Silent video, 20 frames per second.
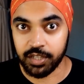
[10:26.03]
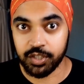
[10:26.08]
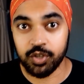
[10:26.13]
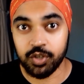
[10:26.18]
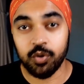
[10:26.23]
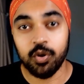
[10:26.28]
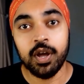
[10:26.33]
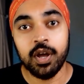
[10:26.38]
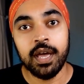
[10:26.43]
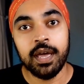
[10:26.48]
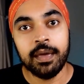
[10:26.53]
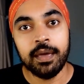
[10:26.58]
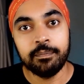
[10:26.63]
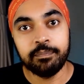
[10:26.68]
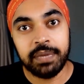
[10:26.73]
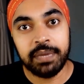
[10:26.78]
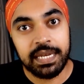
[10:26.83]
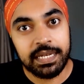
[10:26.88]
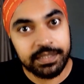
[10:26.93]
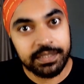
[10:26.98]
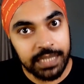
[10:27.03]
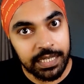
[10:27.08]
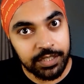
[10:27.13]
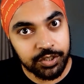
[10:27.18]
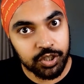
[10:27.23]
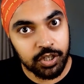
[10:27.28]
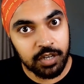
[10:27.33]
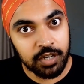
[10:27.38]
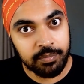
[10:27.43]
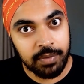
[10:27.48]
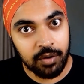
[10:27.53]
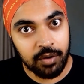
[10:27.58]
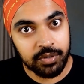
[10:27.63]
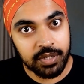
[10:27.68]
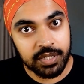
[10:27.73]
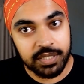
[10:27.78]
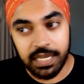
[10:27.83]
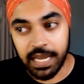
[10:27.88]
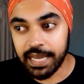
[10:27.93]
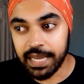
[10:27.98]
So be intentional about the
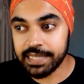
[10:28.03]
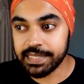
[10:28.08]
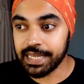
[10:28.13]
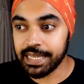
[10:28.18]
size,